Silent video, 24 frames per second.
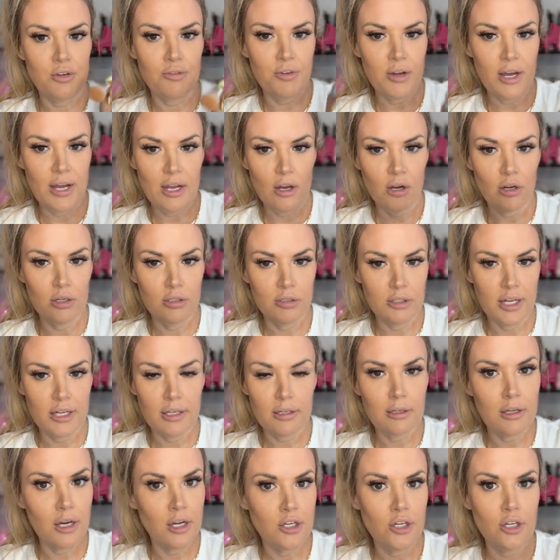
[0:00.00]
If I,
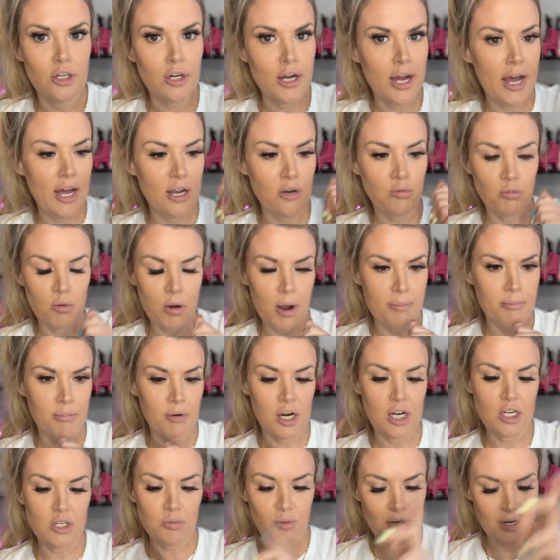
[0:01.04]
like, gun to your head, one
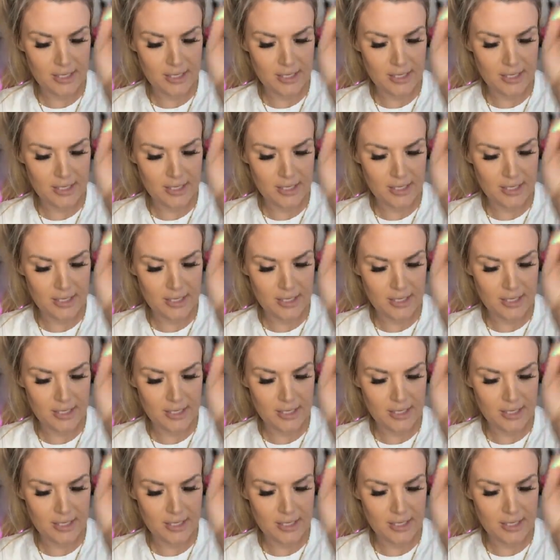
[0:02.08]
brush,